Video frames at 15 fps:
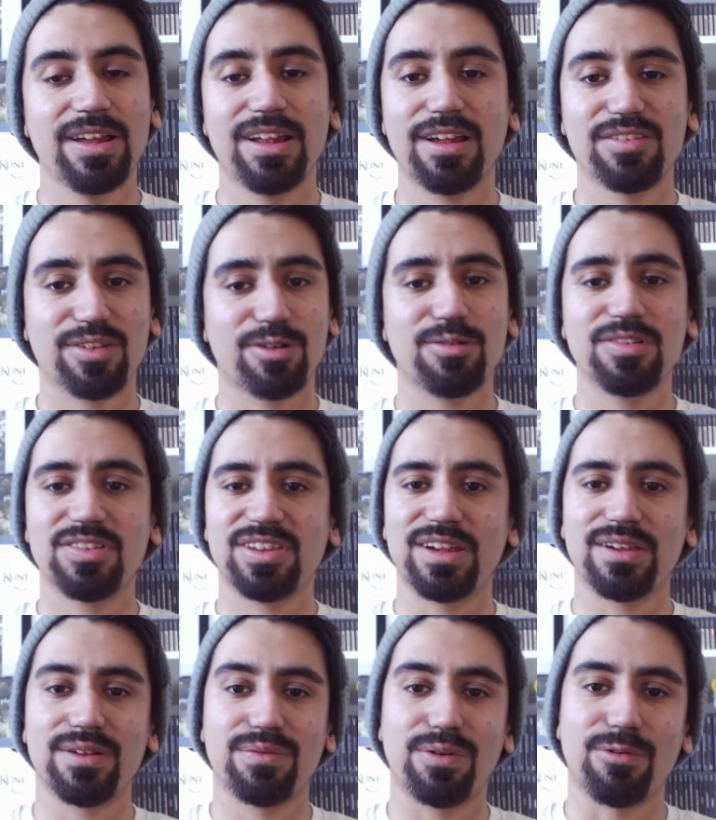As always,
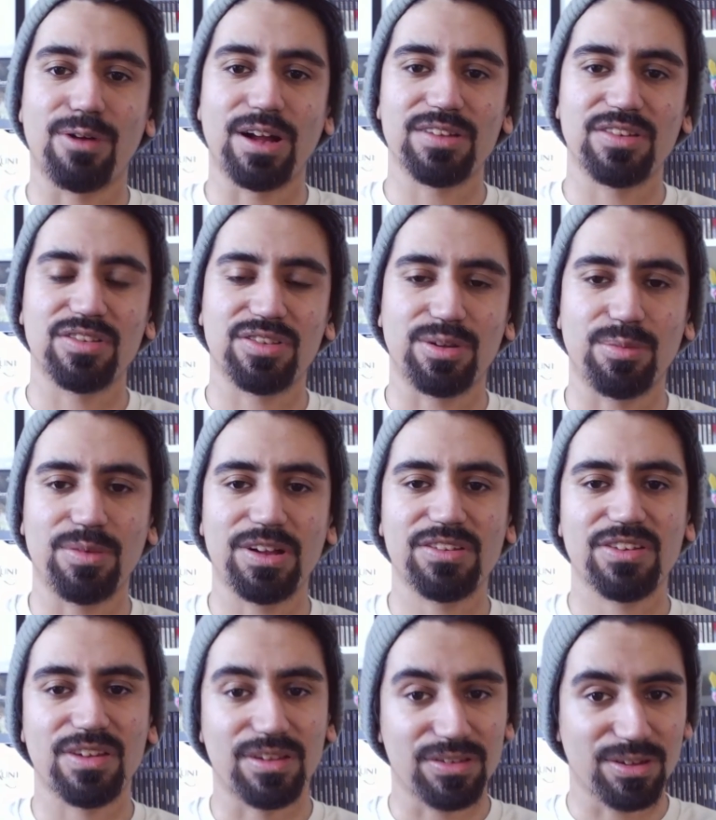thank you for watching so
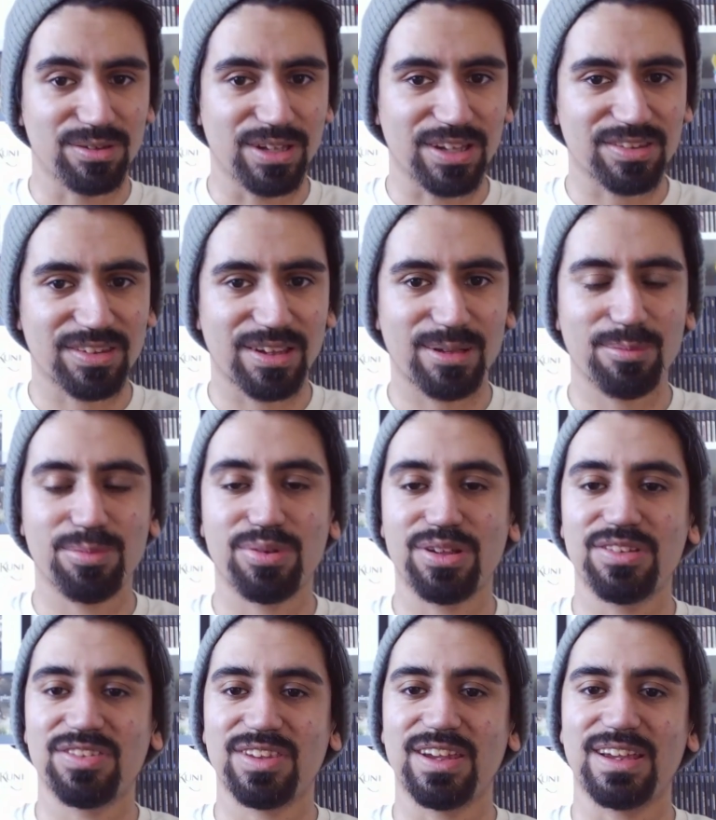much. Until next time,
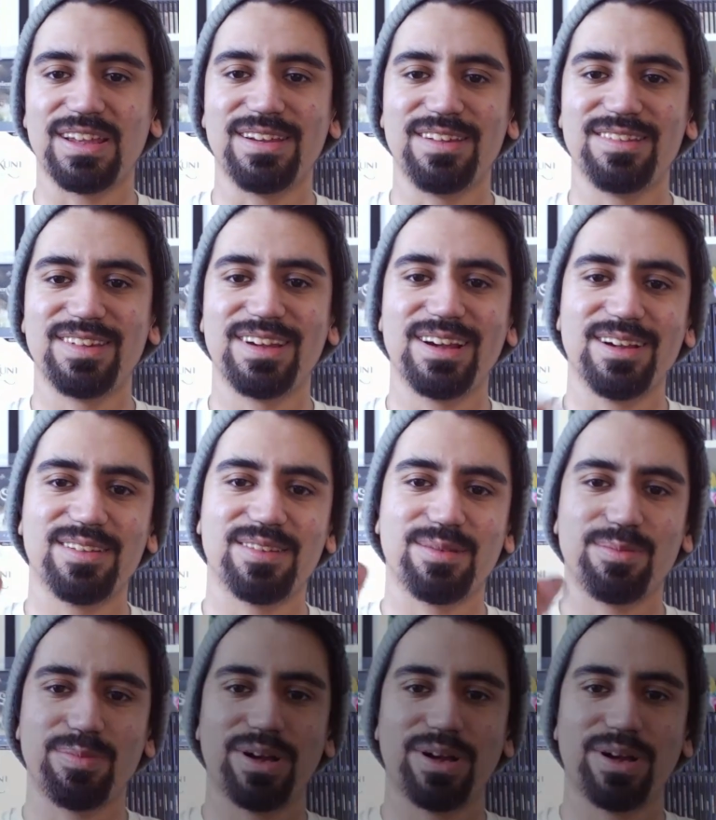please take it easy, guys.